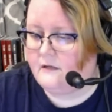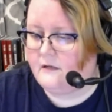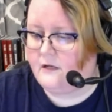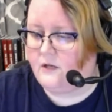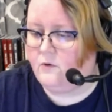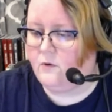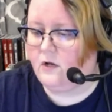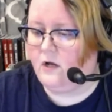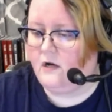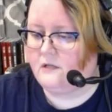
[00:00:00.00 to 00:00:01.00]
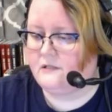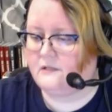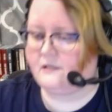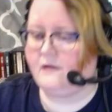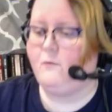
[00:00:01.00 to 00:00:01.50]
You are lost
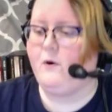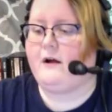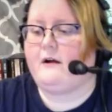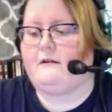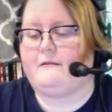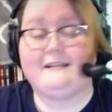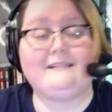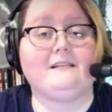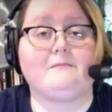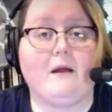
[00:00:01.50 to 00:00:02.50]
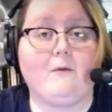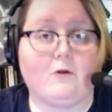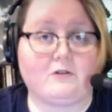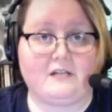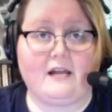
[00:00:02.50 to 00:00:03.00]
somewhere. This is my
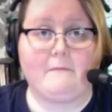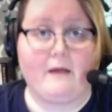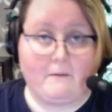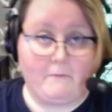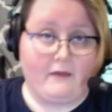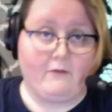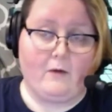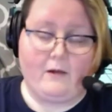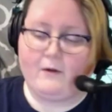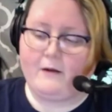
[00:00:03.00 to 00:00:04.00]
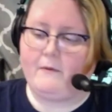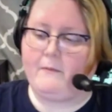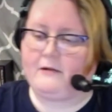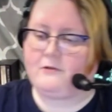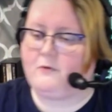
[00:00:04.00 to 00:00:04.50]
worst nightmare, by the way, what I'm
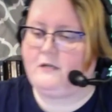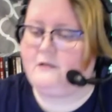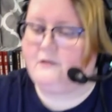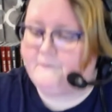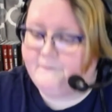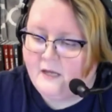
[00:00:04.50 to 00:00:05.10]
about to read to you.